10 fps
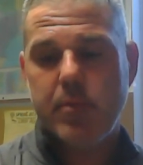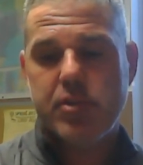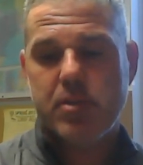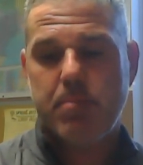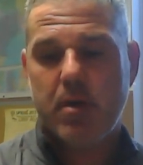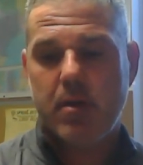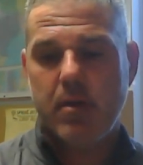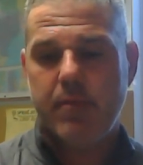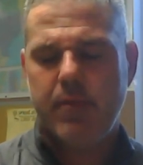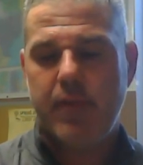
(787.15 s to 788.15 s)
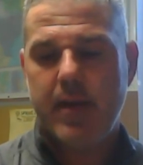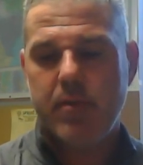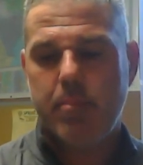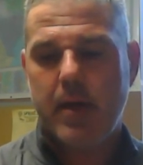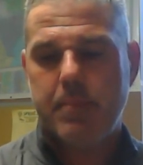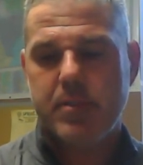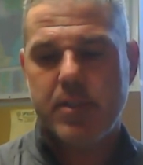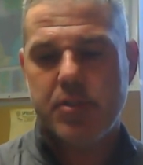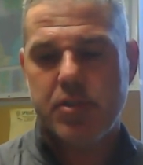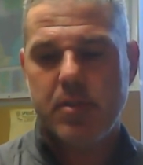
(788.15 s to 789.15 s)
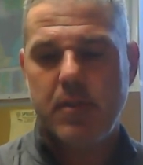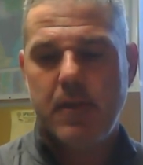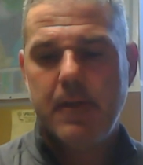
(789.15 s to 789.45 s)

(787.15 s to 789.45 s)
which is part of the value proposition.